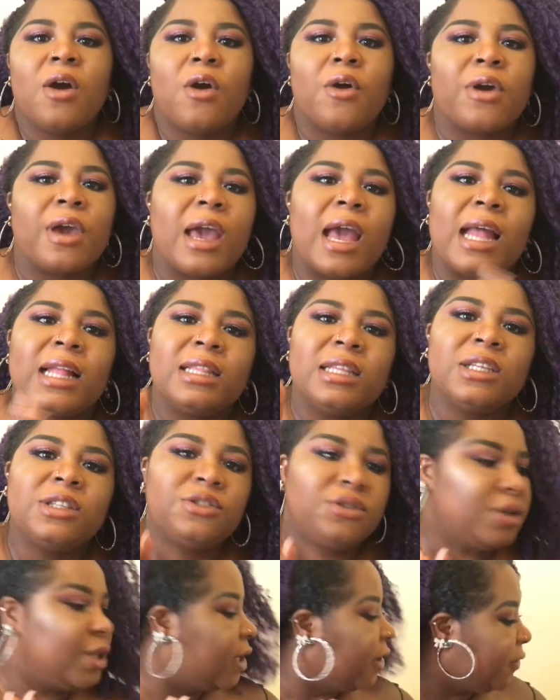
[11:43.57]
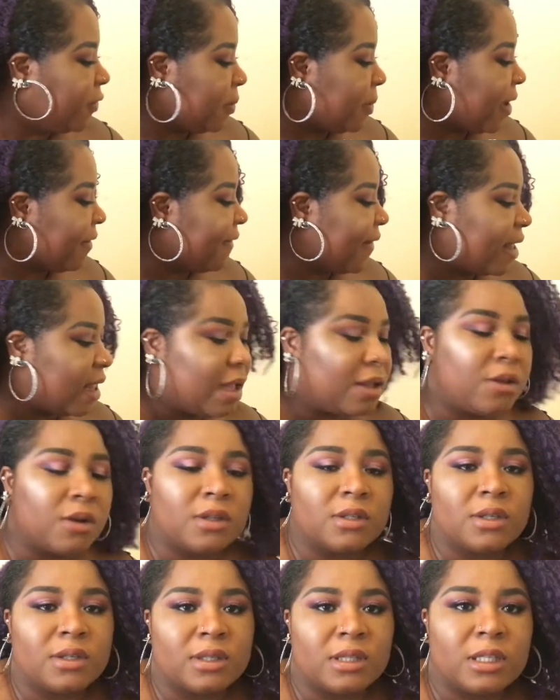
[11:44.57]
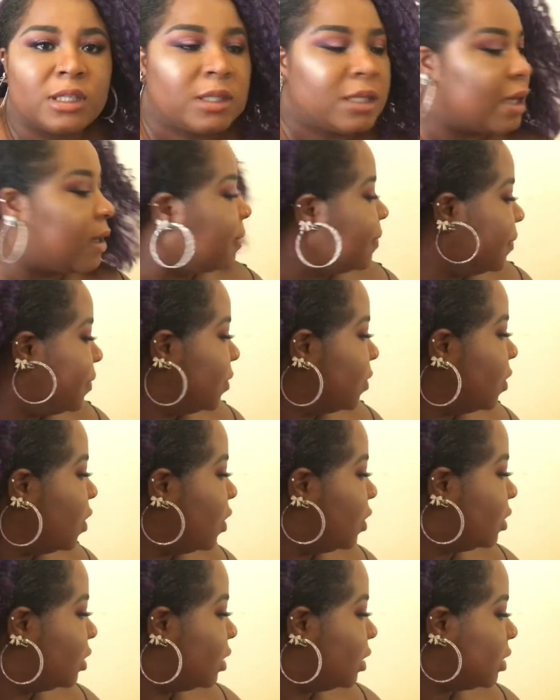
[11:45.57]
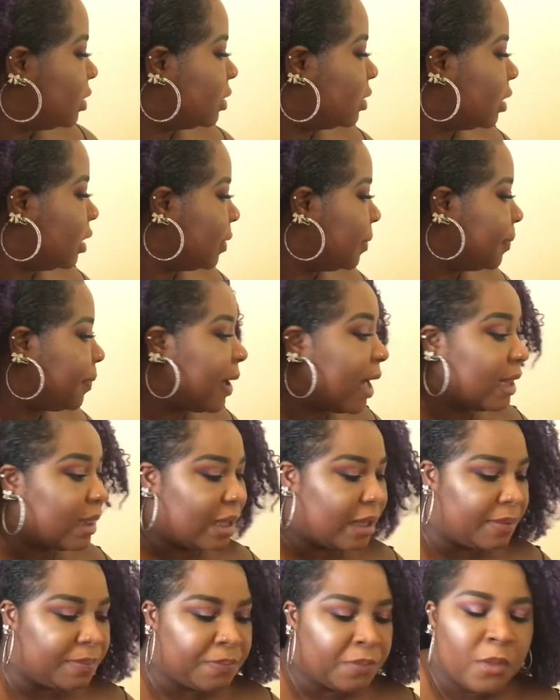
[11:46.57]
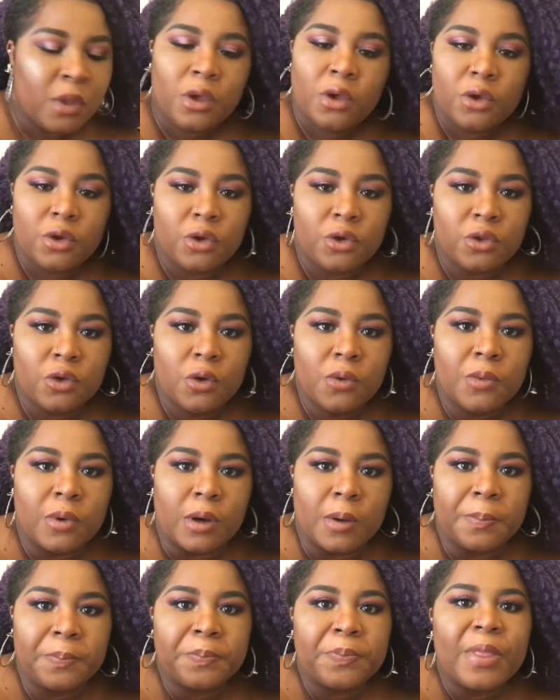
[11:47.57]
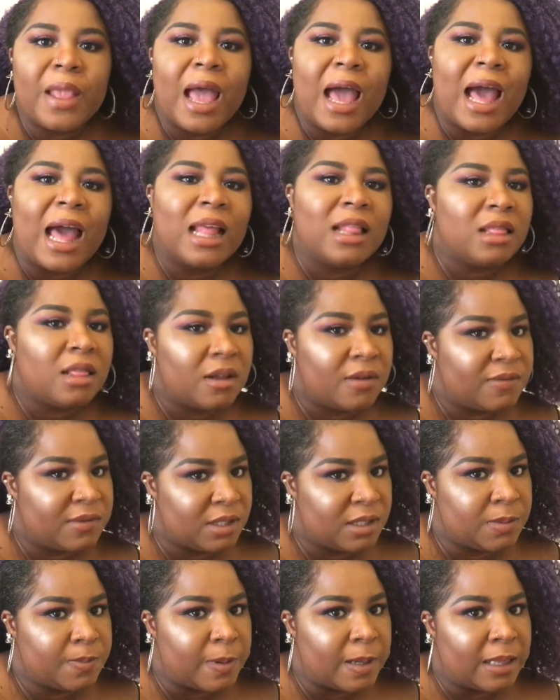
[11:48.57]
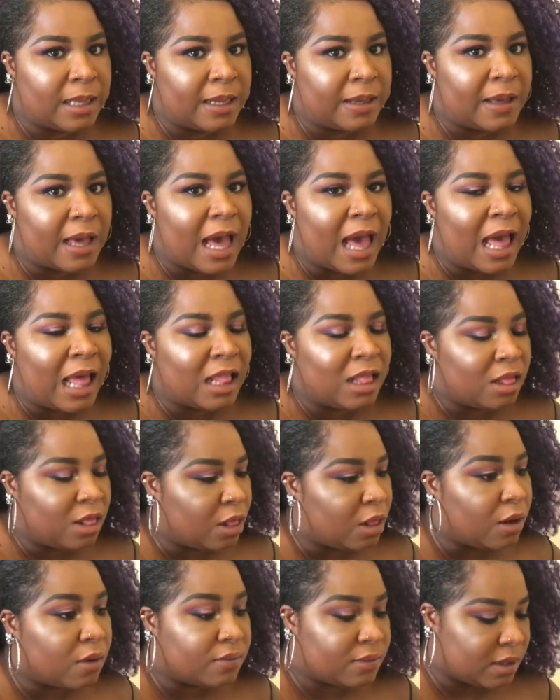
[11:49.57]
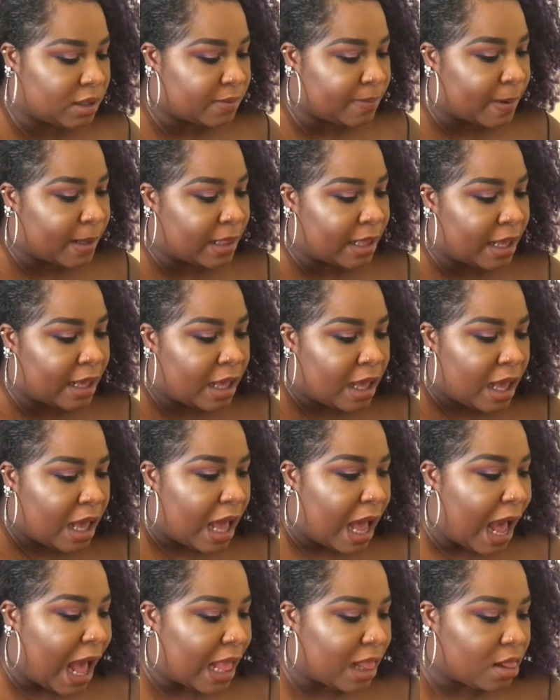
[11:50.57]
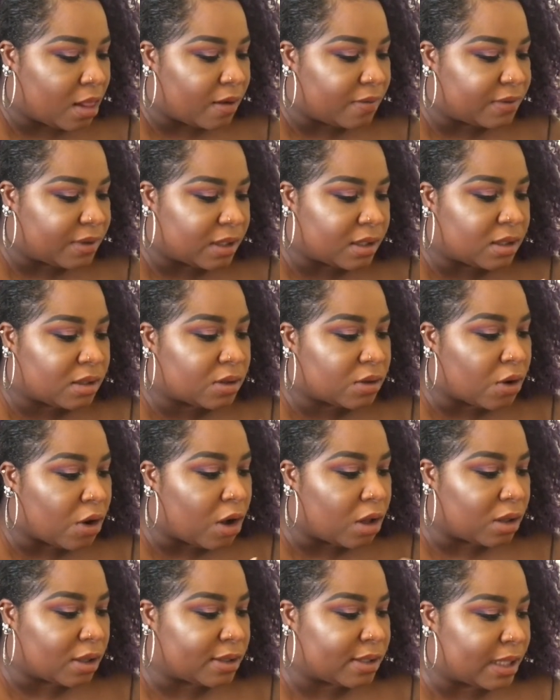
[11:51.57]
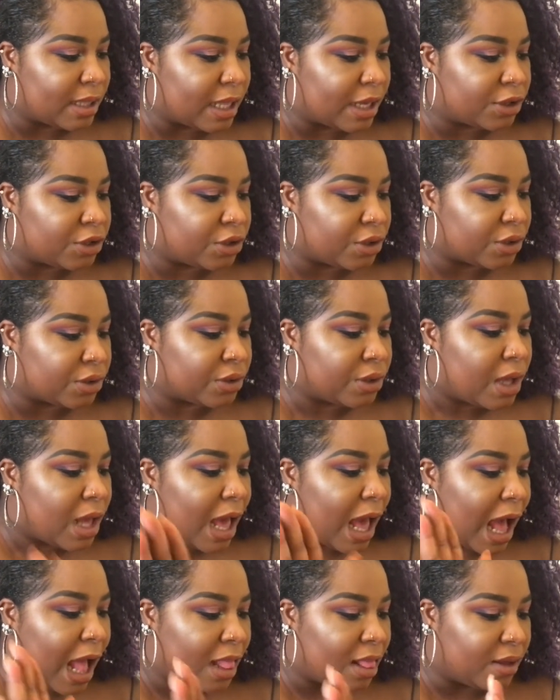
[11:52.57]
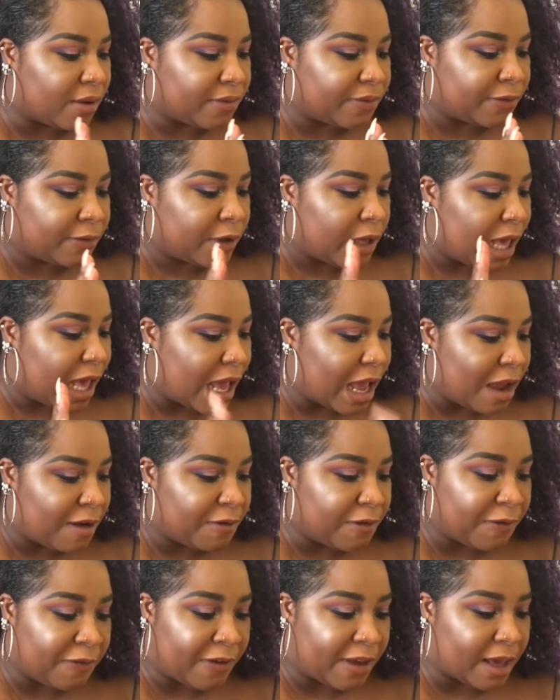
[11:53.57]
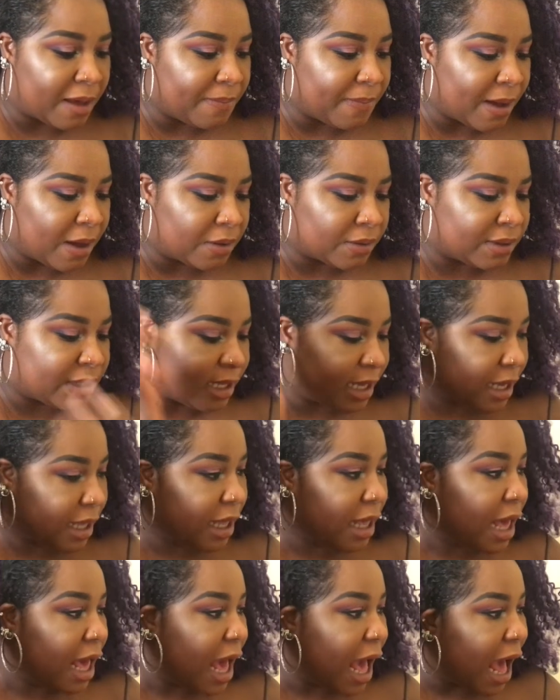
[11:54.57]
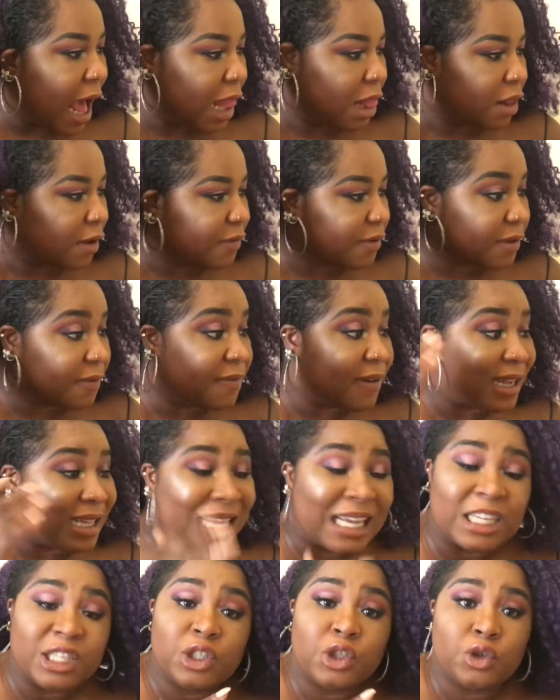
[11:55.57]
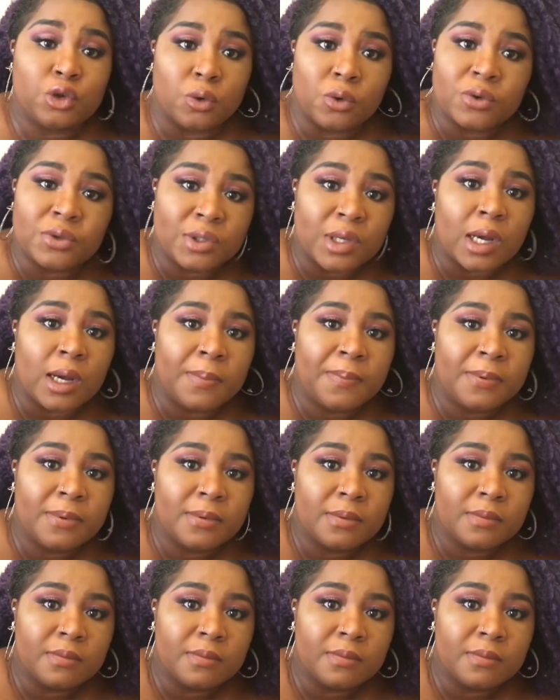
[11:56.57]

Okay, I need to give you my final thoughts on this palette. You know what? I love this palette. I love this color selection. I love everything about it. I love the fact that it shows up,